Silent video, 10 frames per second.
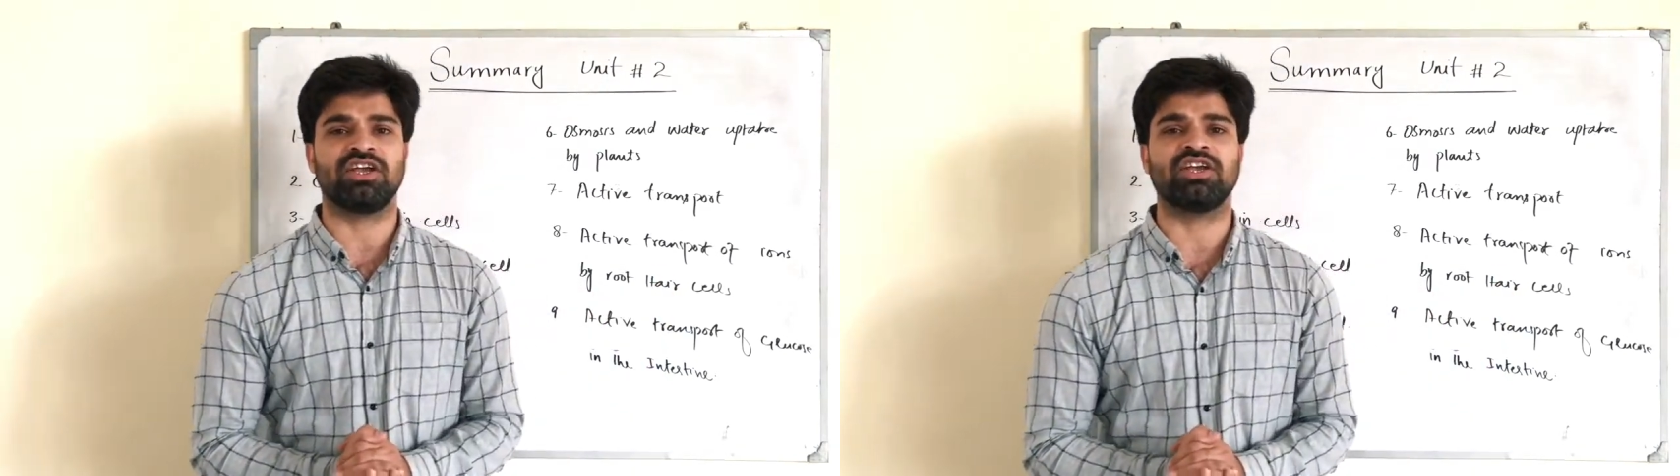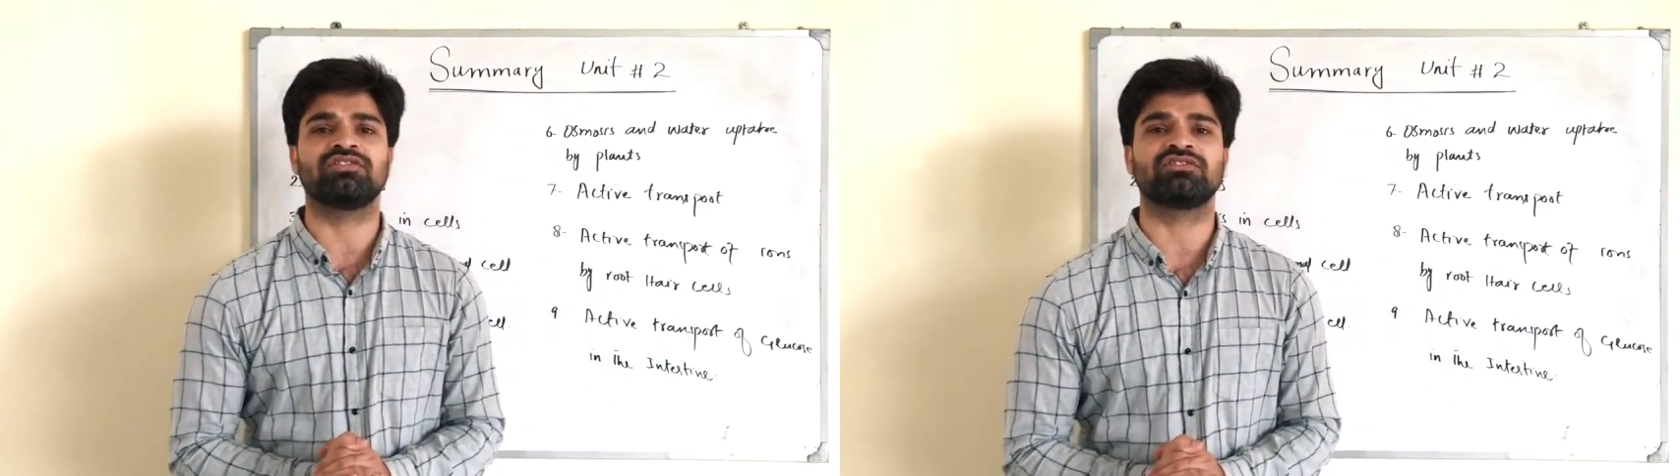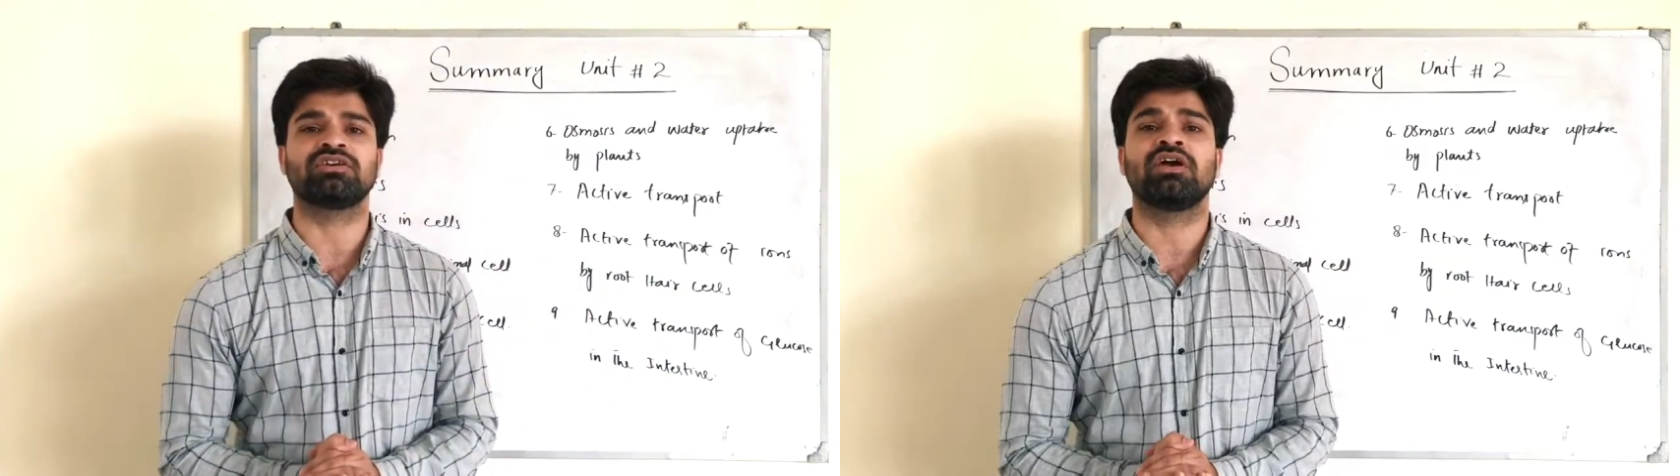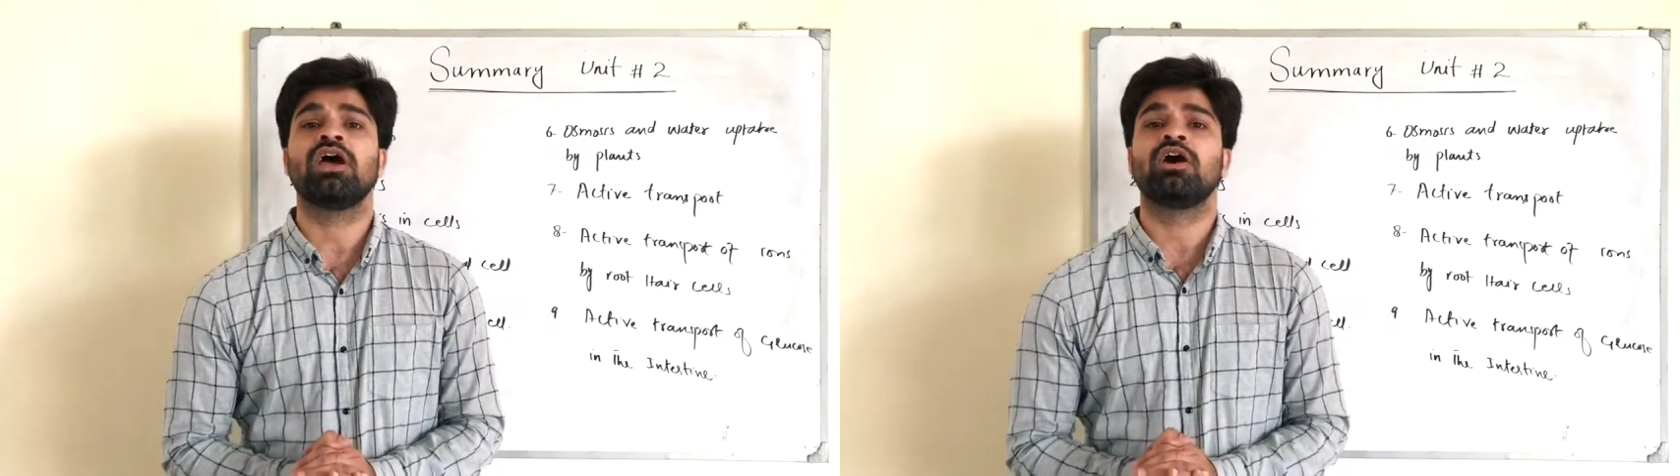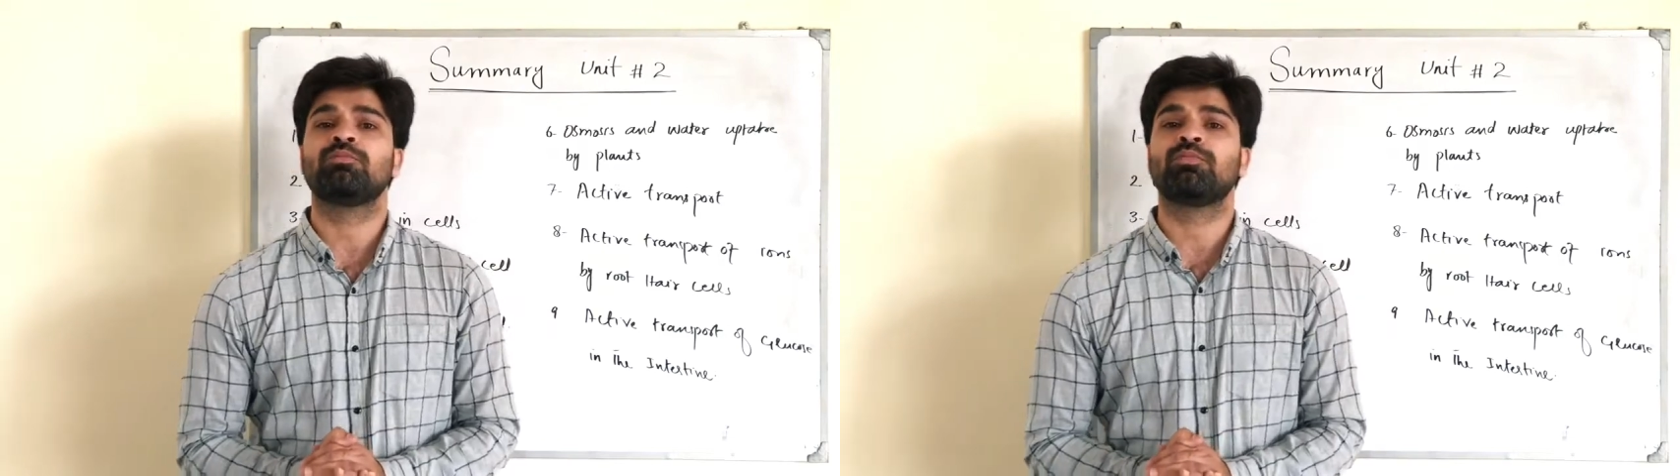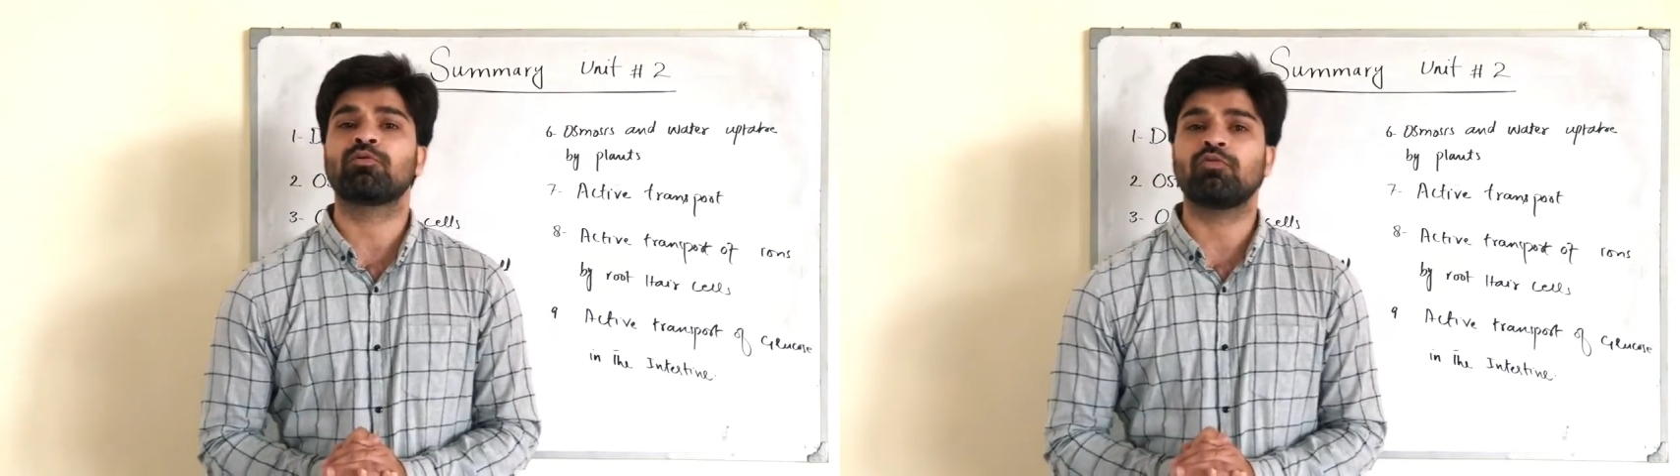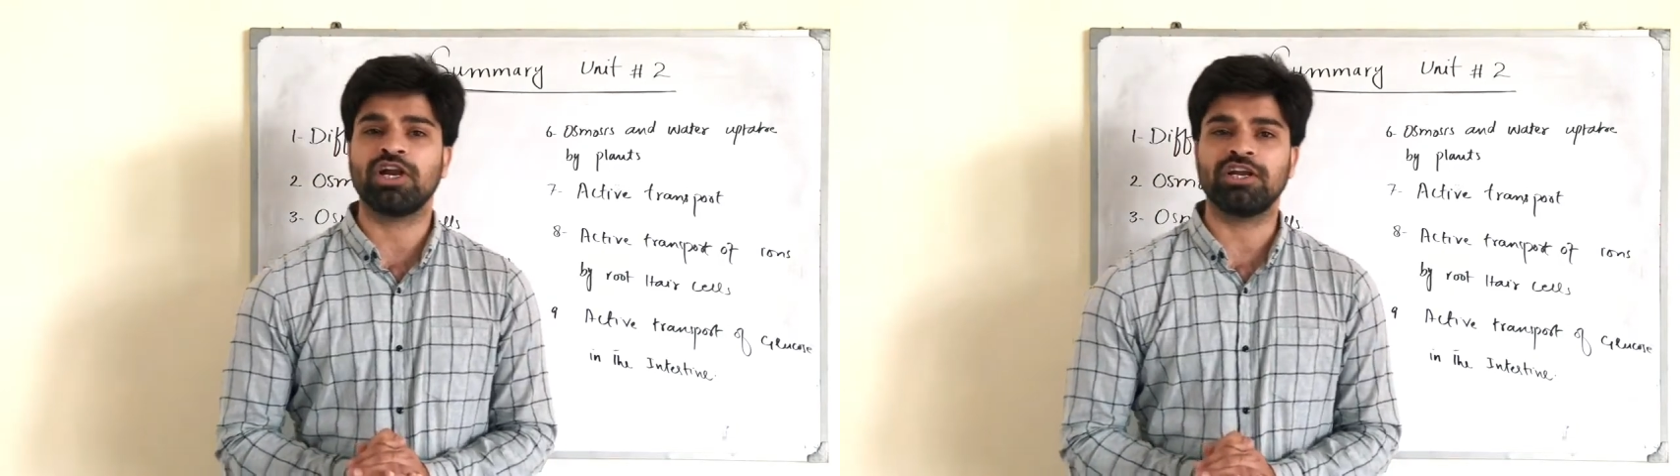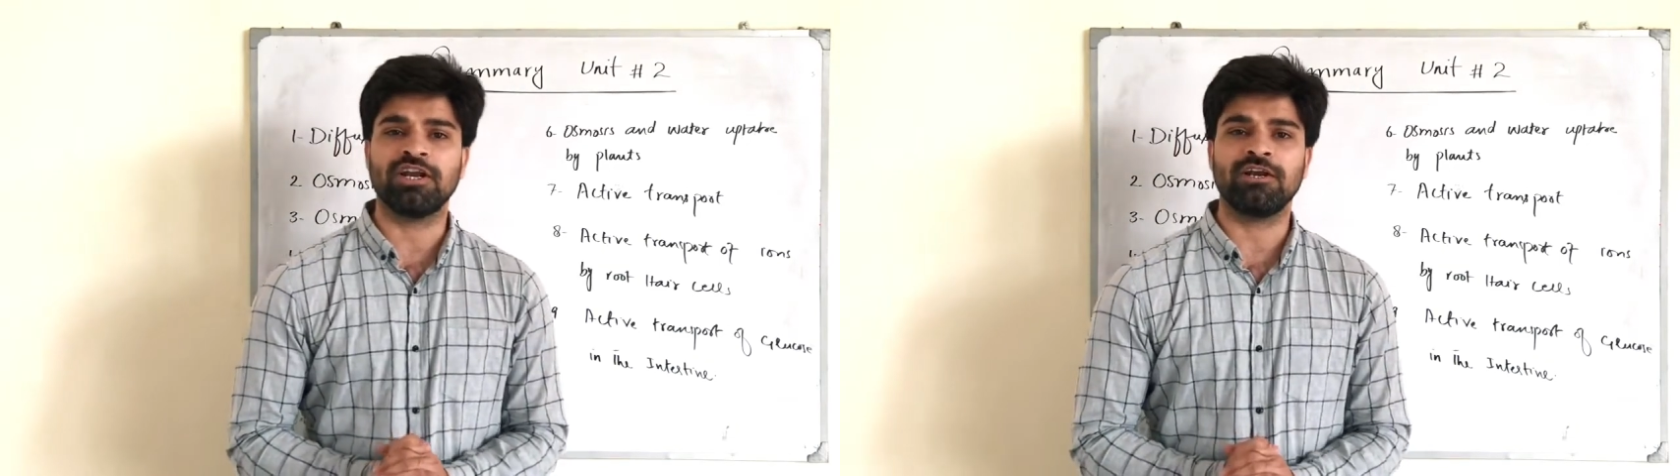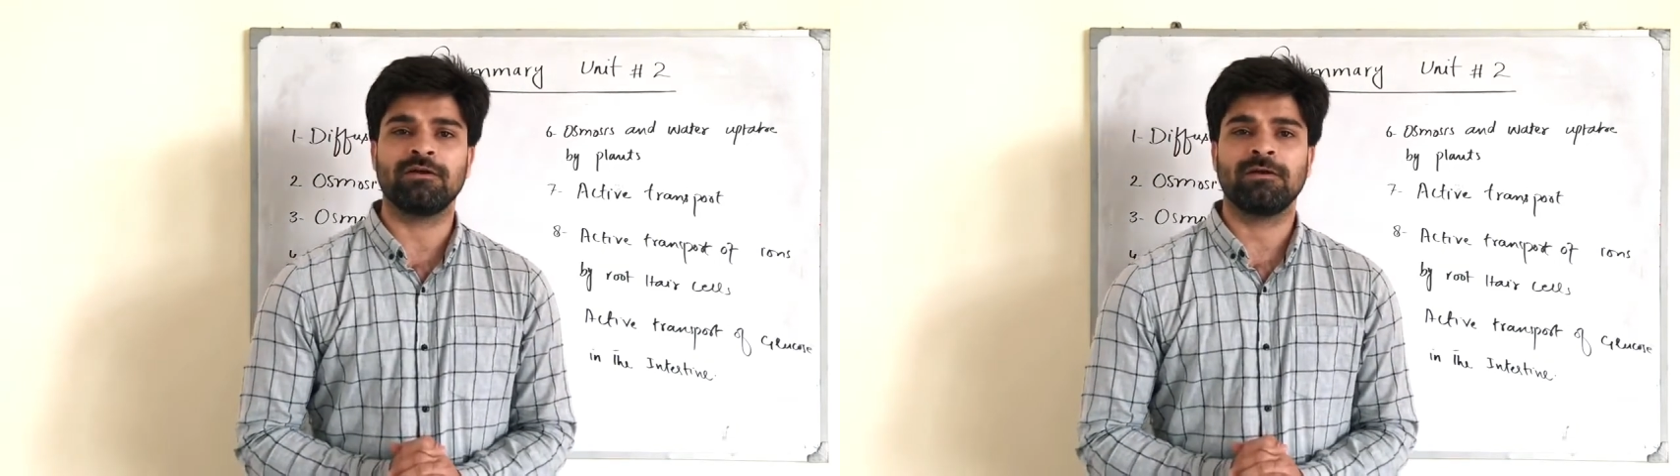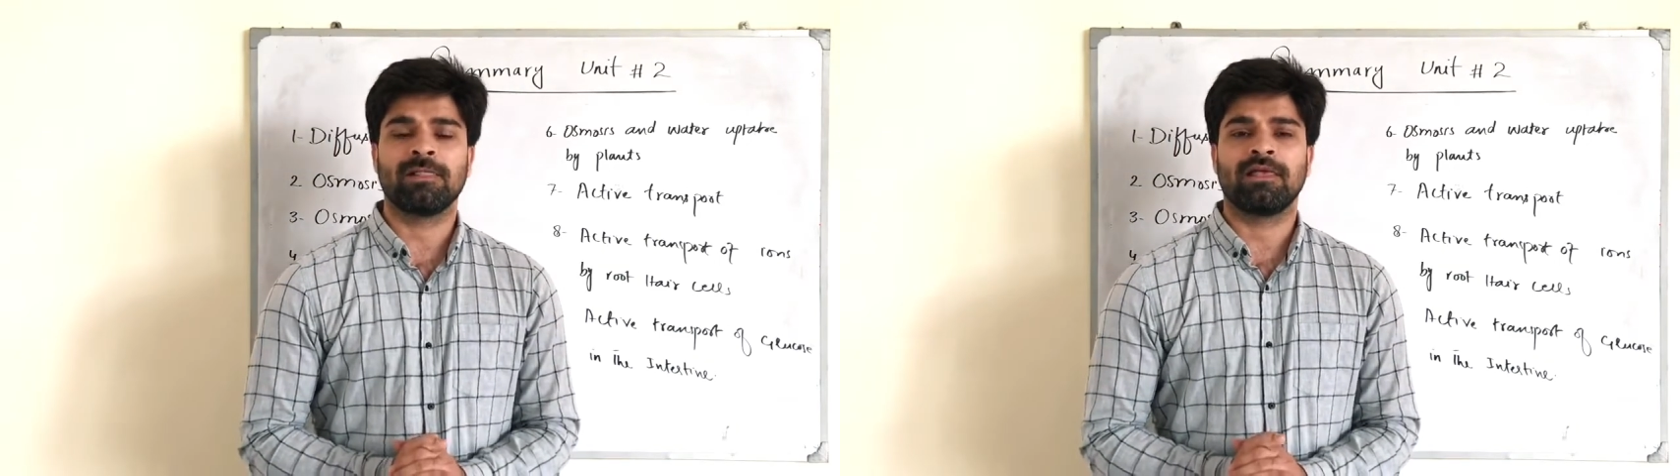is provided